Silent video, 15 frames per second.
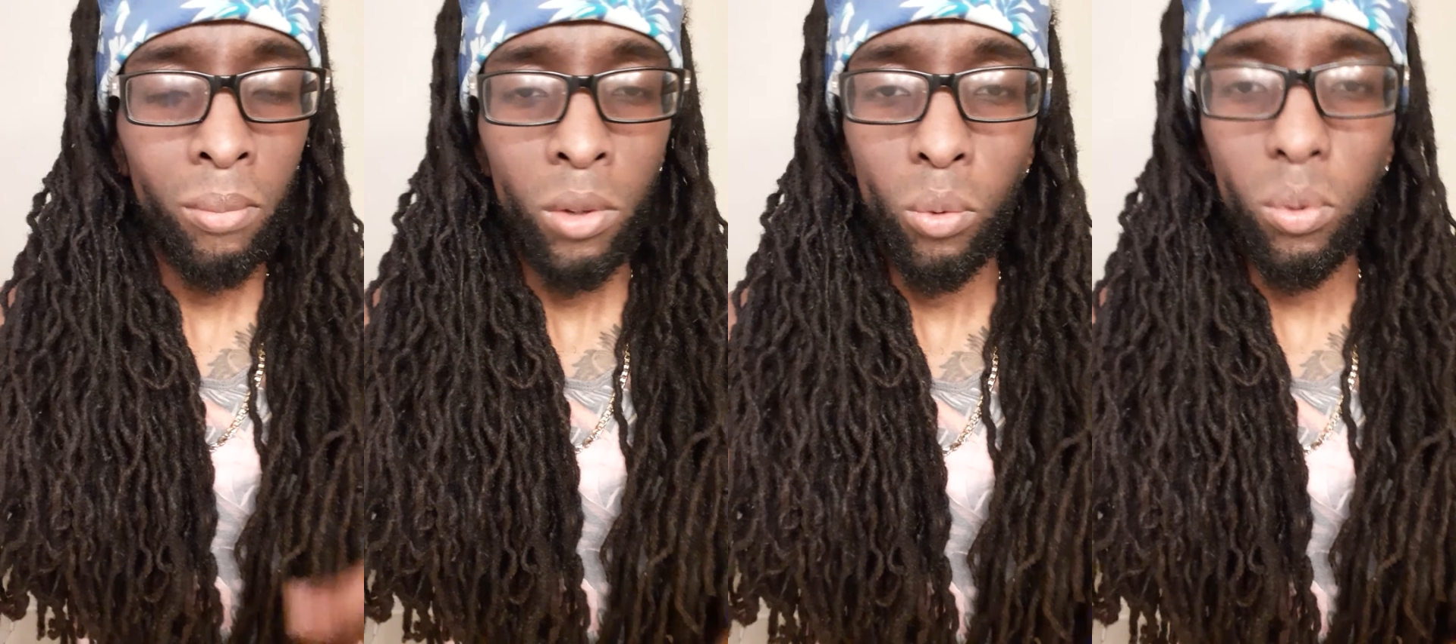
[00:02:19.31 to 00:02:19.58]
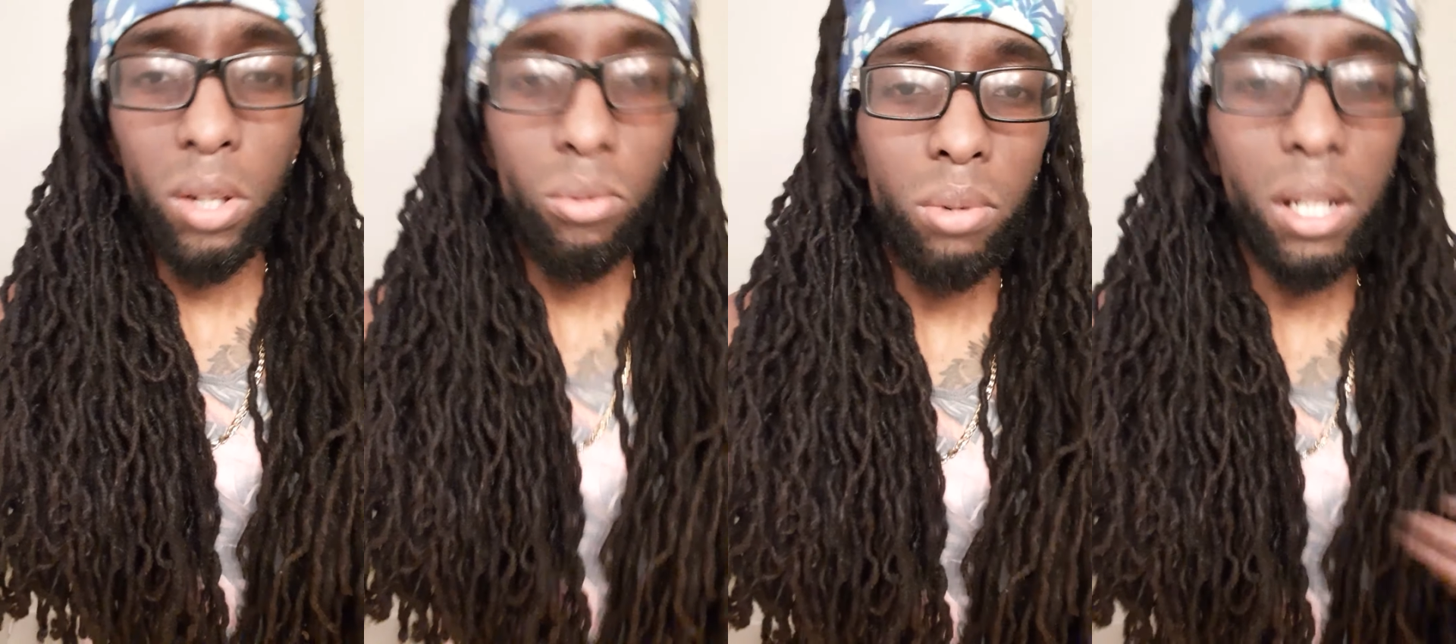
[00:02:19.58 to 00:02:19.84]

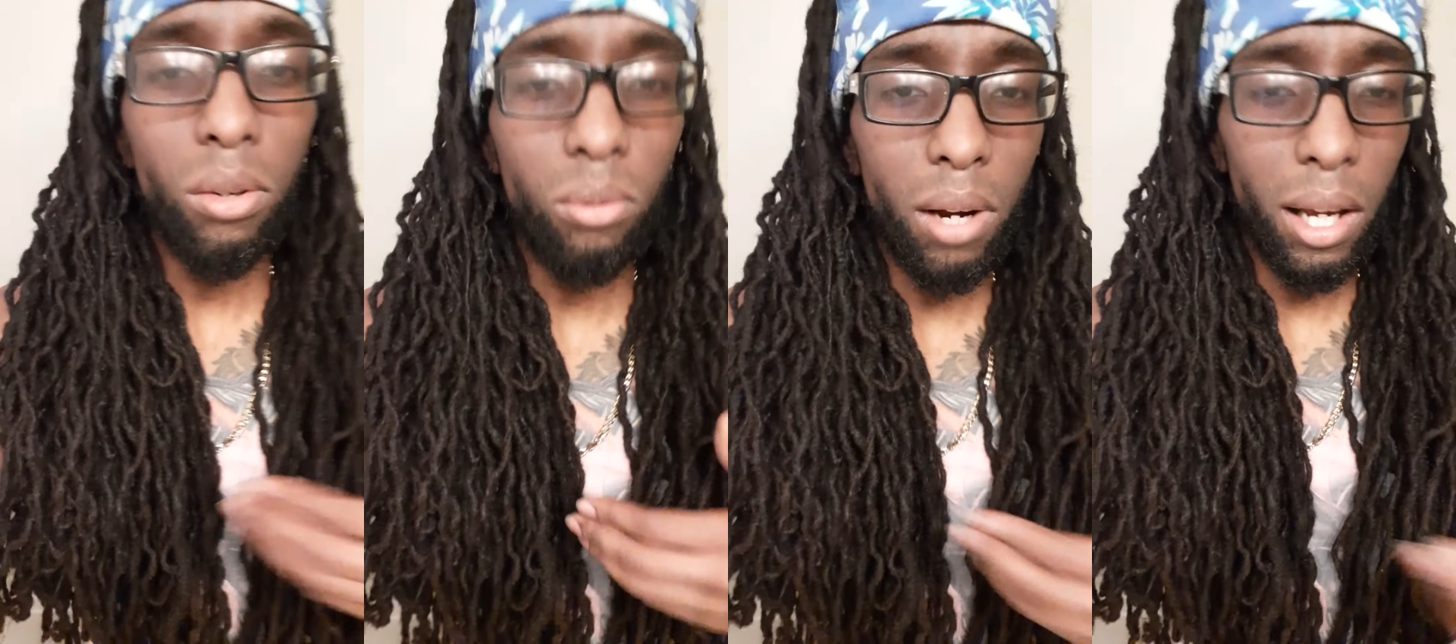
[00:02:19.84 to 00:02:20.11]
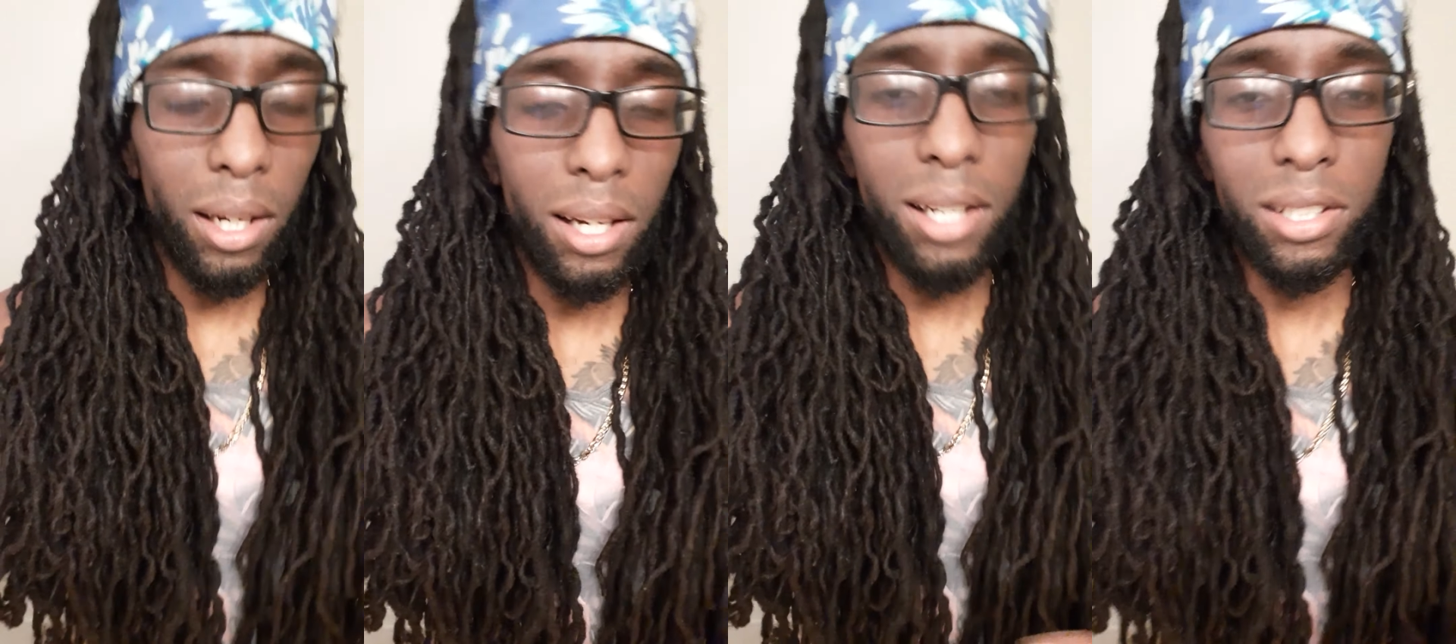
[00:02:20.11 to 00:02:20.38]
we can
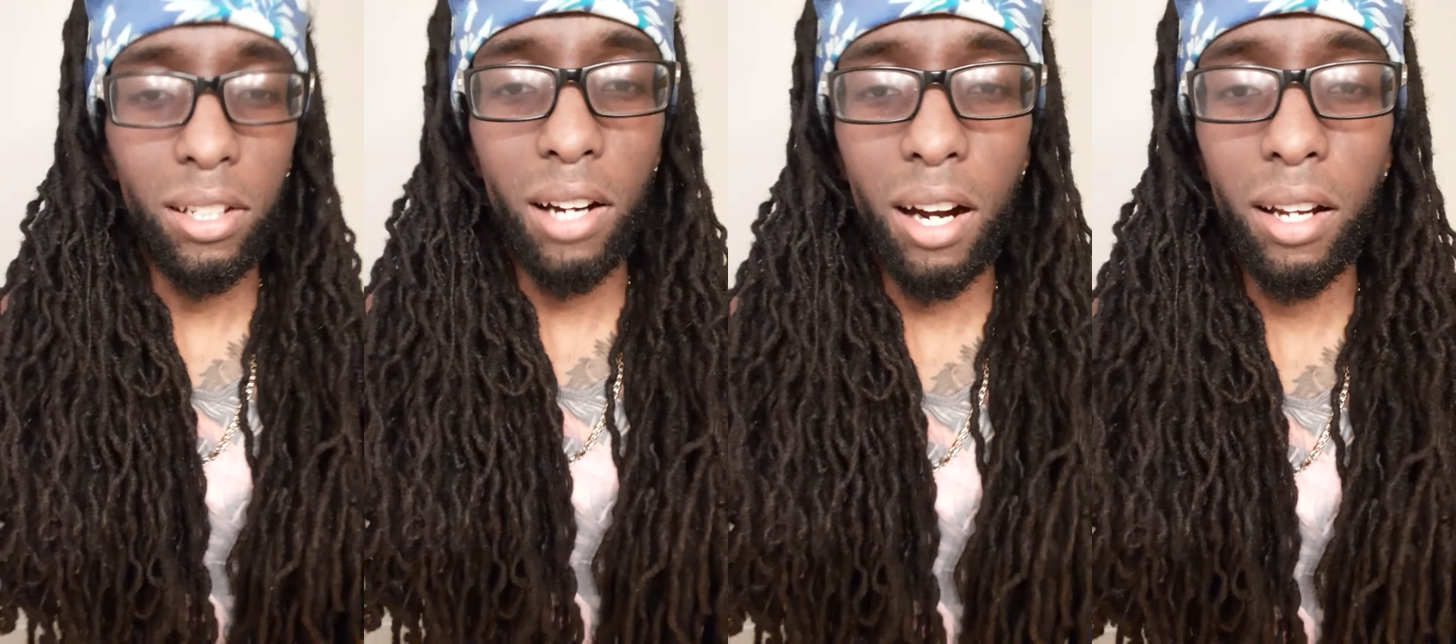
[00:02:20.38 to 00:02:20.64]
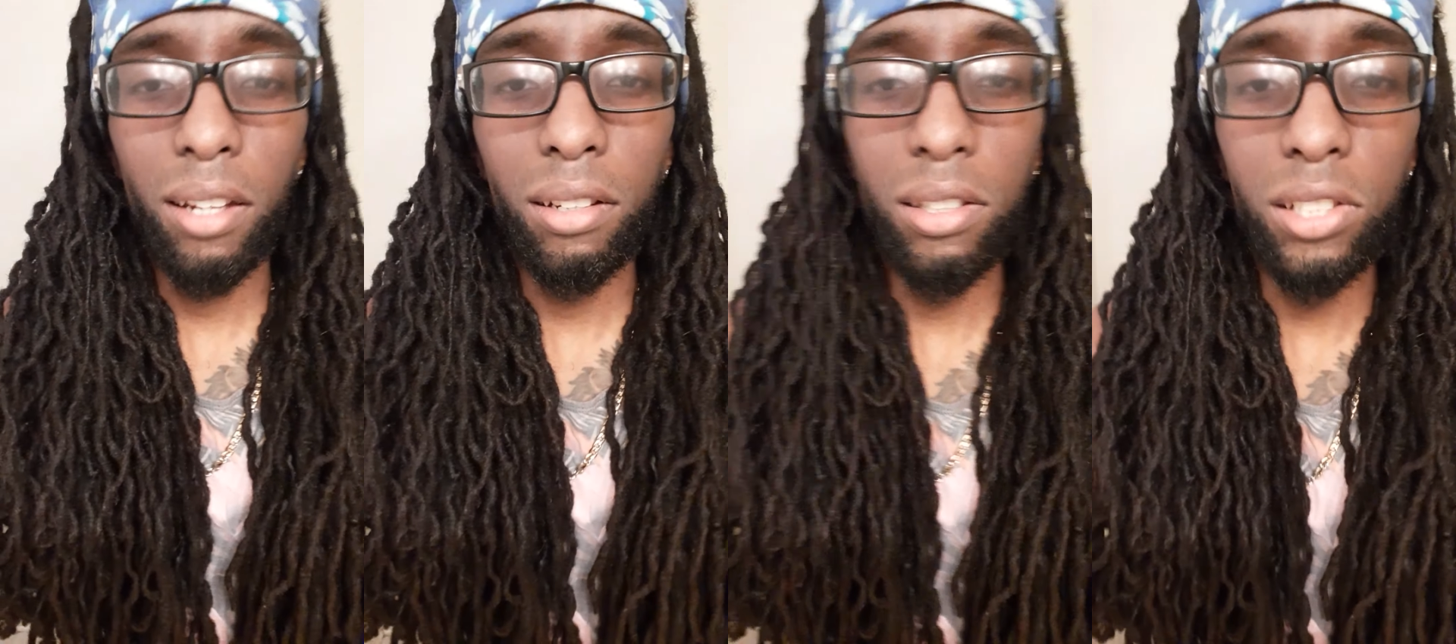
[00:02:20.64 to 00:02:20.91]
recognize that our
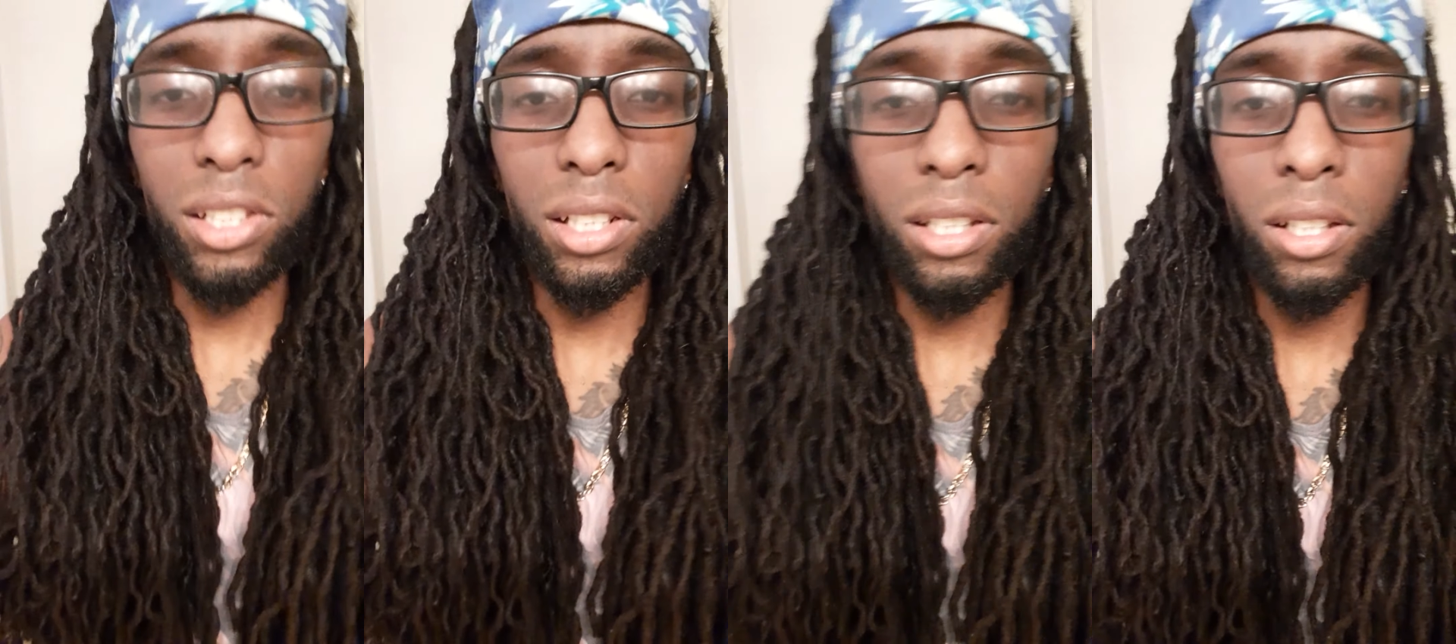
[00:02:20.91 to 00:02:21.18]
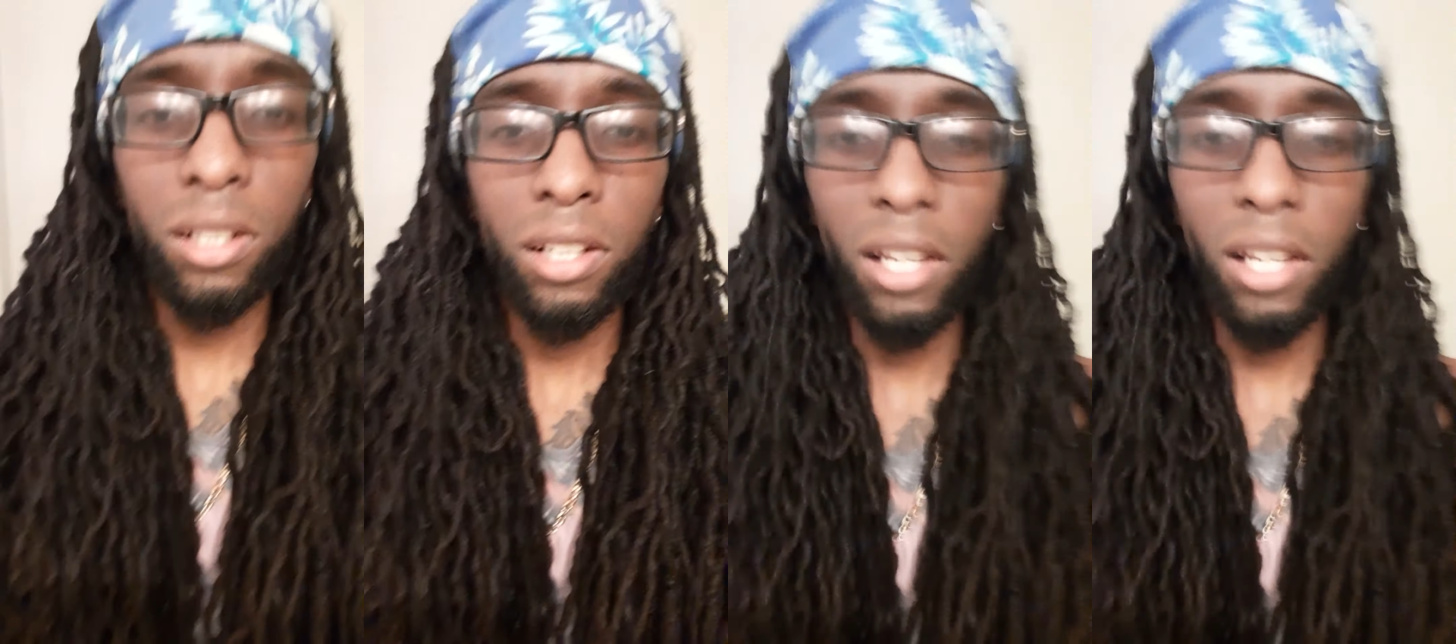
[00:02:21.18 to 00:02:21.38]
energy,